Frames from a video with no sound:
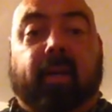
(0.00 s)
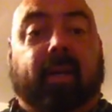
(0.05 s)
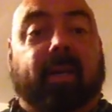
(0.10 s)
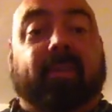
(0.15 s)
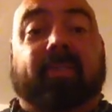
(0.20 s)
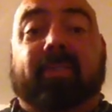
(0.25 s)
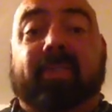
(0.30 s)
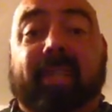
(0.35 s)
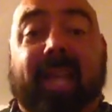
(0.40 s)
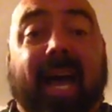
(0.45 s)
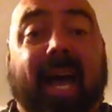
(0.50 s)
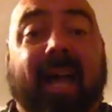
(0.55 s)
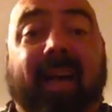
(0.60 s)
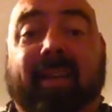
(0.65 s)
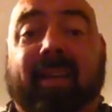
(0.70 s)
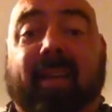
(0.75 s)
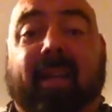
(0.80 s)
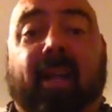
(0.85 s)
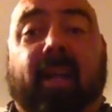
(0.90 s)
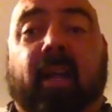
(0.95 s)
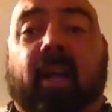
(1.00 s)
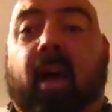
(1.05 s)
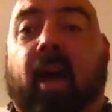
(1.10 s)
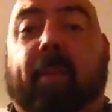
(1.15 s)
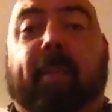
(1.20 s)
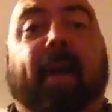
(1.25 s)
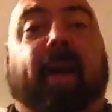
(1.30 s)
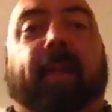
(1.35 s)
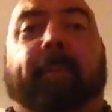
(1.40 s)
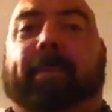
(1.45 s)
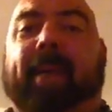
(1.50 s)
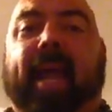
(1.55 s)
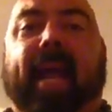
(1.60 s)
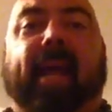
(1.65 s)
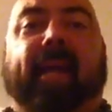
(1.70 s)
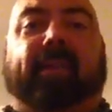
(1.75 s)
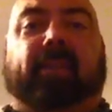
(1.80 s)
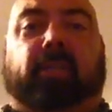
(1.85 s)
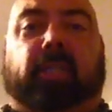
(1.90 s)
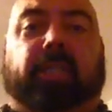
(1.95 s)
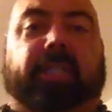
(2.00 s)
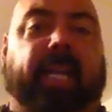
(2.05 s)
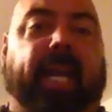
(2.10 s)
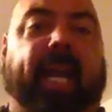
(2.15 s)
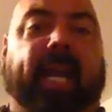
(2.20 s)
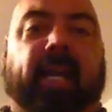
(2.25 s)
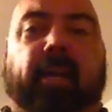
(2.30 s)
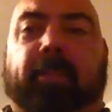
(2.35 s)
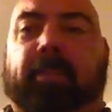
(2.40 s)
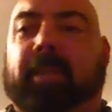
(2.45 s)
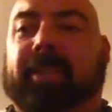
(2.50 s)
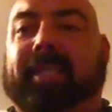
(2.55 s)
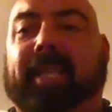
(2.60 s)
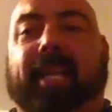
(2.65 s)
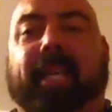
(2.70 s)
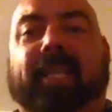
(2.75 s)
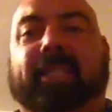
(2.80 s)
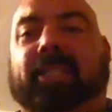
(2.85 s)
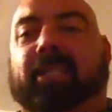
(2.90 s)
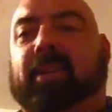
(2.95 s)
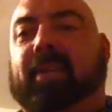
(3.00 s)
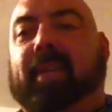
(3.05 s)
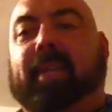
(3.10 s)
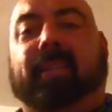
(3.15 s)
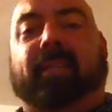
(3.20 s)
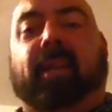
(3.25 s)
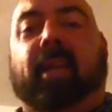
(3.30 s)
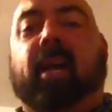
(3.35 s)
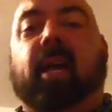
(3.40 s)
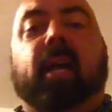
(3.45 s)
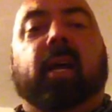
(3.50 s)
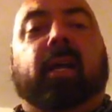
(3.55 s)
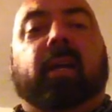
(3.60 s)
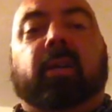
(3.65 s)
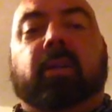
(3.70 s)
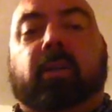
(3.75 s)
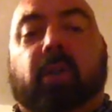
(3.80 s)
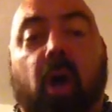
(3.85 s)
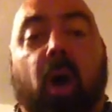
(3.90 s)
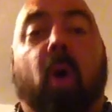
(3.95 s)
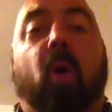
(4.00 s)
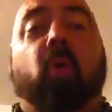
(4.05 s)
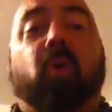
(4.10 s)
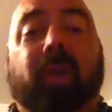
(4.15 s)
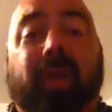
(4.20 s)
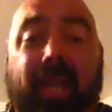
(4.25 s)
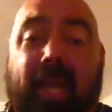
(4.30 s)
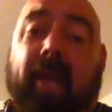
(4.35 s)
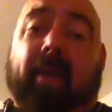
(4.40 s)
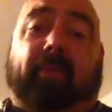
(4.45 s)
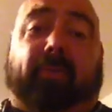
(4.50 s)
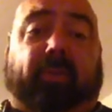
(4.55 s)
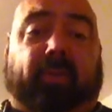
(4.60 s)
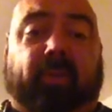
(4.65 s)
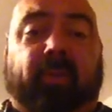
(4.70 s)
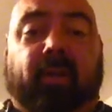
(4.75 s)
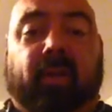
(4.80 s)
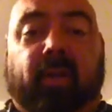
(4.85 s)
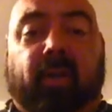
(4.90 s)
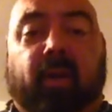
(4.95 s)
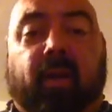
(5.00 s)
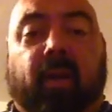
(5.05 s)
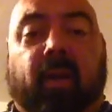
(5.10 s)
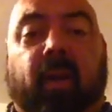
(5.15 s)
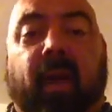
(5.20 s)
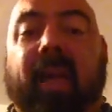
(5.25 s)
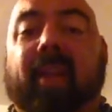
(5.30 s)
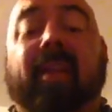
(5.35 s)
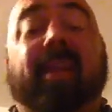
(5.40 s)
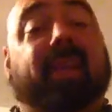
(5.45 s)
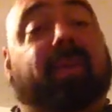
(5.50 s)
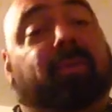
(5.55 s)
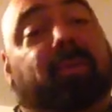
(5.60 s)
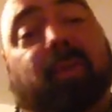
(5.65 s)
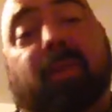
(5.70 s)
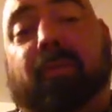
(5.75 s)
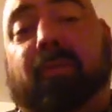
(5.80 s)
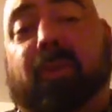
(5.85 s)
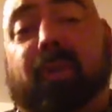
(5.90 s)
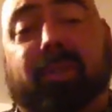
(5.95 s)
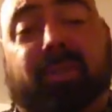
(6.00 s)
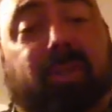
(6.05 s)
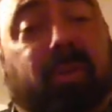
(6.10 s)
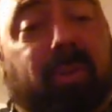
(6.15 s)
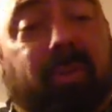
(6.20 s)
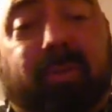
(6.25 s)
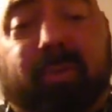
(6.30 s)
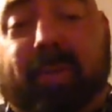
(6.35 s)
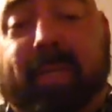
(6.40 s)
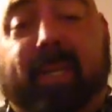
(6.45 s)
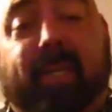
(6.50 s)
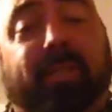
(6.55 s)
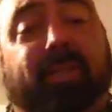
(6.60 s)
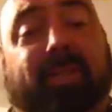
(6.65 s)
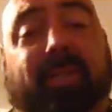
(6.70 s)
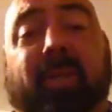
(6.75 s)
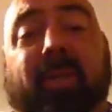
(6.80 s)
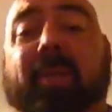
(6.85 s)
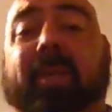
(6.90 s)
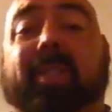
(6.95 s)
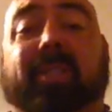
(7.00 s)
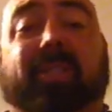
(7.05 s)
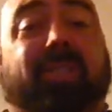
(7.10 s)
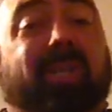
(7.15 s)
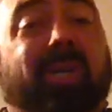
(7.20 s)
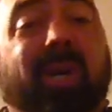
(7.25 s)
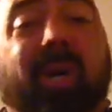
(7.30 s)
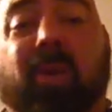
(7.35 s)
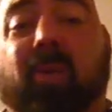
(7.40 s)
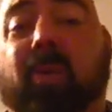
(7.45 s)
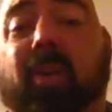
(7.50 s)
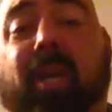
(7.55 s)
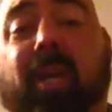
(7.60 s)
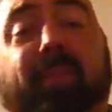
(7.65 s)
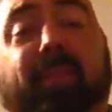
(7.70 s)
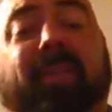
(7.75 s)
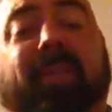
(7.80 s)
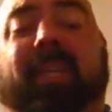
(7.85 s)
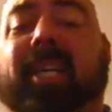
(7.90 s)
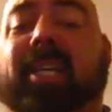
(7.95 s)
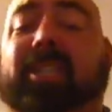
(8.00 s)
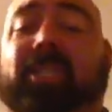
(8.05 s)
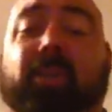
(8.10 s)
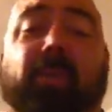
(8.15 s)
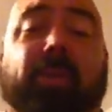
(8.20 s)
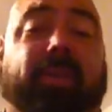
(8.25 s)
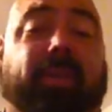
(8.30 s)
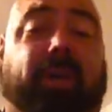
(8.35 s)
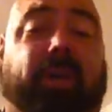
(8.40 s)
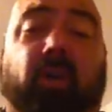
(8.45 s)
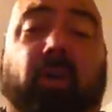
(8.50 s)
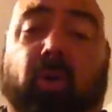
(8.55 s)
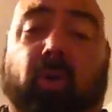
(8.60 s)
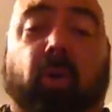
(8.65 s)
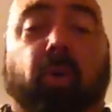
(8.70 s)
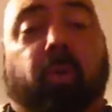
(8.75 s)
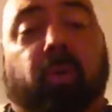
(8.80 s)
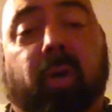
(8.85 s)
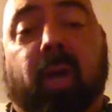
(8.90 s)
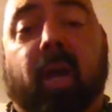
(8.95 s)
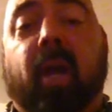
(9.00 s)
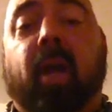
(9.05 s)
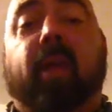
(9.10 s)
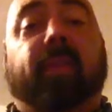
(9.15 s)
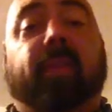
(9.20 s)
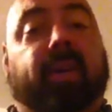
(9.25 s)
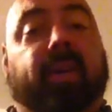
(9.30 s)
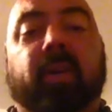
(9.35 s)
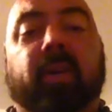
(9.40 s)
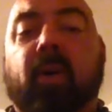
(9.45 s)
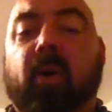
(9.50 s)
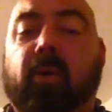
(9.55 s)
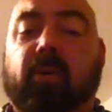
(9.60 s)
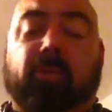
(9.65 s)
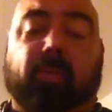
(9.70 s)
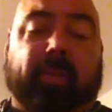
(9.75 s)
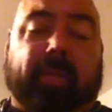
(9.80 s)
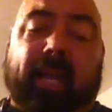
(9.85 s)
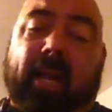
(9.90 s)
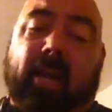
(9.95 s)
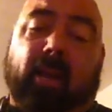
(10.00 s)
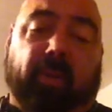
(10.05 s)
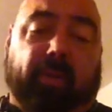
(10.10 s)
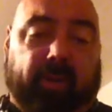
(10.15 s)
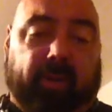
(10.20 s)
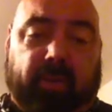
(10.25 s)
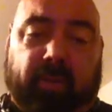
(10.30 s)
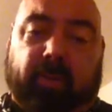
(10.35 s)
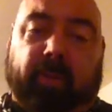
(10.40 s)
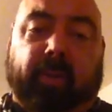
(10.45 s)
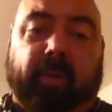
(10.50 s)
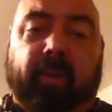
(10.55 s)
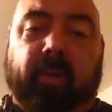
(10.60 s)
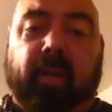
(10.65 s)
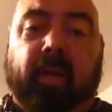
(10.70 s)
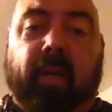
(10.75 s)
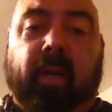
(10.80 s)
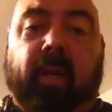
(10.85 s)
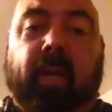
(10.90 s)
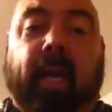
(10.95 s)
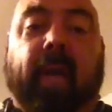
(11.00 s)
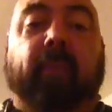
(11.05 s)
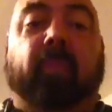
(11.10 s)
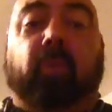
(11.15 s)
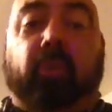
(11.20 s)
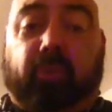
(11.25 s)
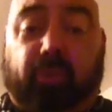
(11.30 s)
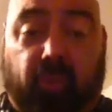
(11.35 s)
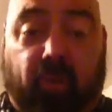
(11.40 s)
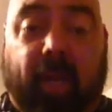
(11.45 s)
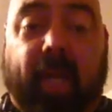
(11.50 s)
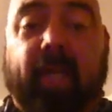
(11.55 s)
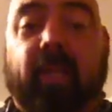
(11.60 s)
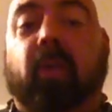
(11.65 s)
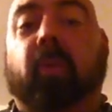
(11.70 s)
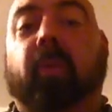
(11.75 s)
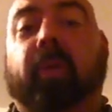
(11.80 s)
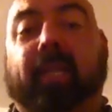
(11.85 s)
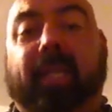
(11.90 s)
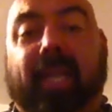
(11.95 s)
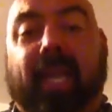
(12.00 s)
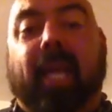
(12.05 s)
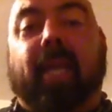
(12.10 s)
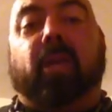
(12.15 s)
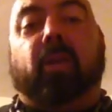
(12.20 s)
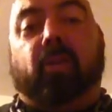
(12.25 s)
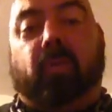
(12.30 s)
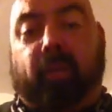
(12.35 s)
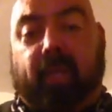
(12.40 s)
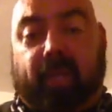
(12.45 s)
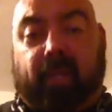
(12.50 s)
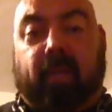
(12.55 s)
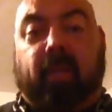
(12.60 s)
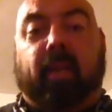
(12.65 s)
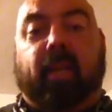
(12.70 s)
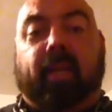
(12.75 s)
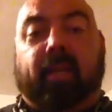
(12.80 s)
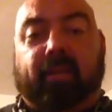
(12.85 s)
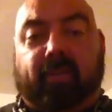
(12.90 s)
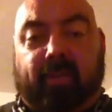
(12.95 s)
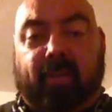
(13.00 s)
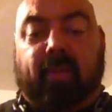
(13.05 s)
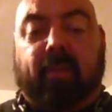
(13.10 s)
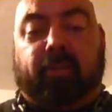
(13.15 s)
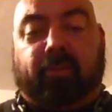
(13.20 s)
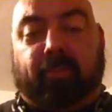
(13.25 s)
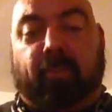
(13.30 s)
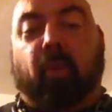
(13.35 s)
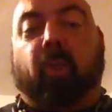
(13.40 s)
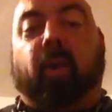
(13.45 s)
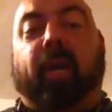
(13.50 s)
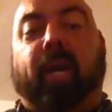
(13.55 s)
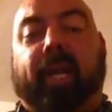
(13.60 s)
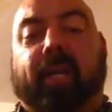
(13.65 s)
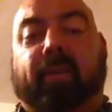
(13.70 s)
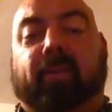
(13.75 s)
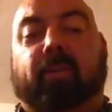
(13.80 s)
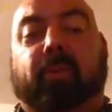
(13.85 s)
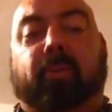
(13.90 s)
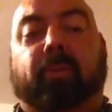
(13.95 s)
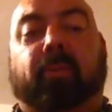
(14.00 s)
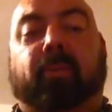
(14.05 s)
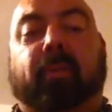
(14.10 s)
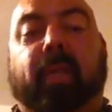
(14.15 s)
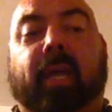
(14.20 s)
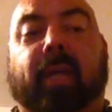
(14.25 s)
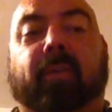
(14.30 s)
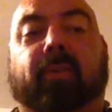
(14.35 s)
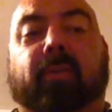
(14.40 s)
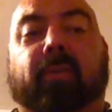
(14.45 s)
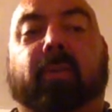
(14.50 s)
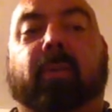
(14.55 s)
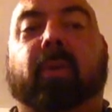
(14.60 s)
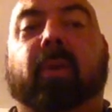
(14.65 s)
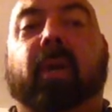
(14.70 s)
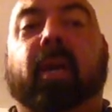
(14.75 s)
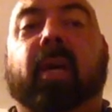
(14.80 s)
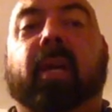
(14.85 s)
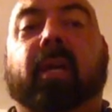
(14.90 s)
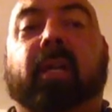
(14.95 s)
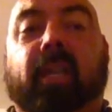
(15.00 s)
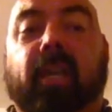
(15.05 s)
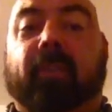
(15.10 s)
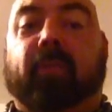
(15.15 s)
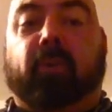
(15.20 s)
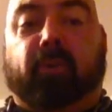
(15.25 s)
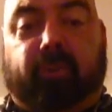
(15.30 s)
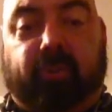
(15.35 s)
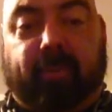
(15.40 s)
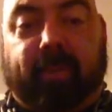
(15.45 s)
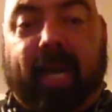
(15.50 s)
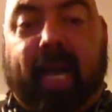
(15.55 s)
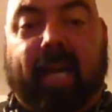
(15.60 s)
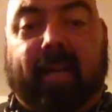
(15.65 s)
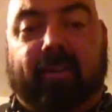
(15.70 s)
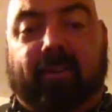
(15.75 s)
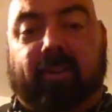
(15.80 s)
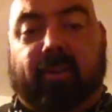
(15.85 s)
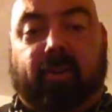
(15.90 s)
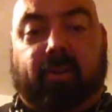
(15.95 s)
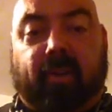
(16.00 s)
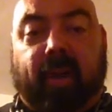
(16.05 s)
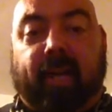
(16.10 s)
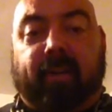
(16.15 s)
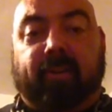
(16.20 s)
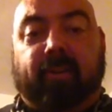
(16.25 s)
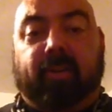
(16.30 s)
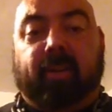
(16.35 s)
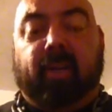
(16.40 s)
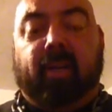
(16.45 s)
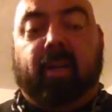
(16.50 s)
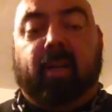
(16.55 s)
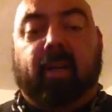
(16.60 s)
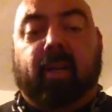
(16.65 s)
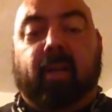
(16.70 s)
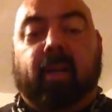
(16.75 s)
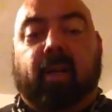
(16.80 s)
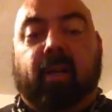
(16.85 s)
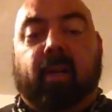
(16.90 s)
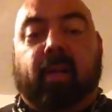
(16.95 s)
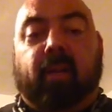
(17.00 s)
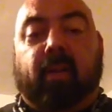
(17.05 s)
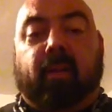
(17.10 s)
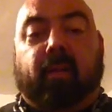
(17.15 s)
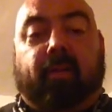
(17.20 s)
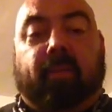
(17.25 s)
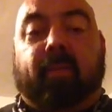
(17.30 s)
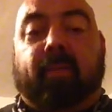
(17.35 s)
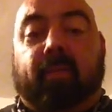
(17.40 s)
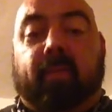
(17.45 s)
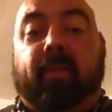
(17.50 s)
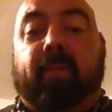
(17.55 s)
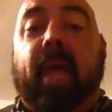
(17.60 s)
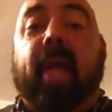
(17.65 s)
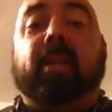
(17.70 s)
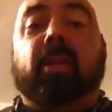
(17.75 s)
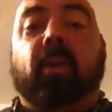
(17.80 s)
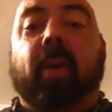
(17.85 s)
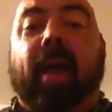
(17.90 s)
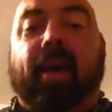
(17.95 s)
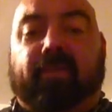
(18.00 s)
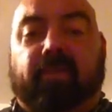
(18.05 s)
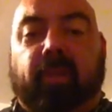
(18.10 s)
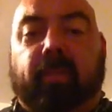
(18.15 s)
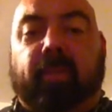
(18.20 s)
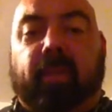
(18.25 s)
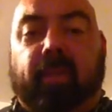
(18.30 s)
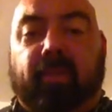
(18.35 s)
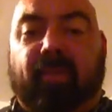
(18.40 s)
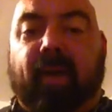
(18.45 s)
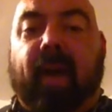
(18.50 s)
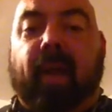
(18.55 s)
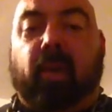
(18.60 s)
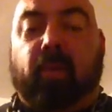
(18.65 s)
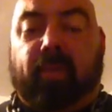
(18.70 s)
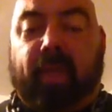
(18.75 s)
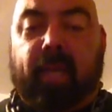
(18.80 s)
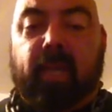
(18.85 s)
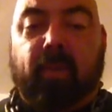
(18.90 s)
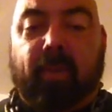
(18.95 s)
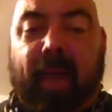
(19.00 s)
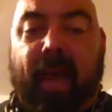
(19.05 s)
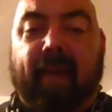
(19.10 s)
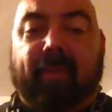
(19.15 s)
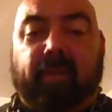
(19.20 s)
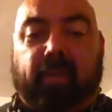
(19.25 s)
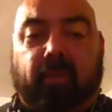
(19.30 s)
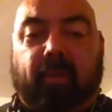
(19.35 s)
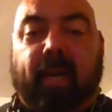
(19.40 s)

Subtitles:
It's not about a band or a chain or percentage or this. Go lift. At least for the first 2 or 3 years you're doing this, go lift. Unless you're with a crew that knows what the hell they're doing and will train you and get you into the sport and to give you some guidance and direction, then you have something to follow. Then you have a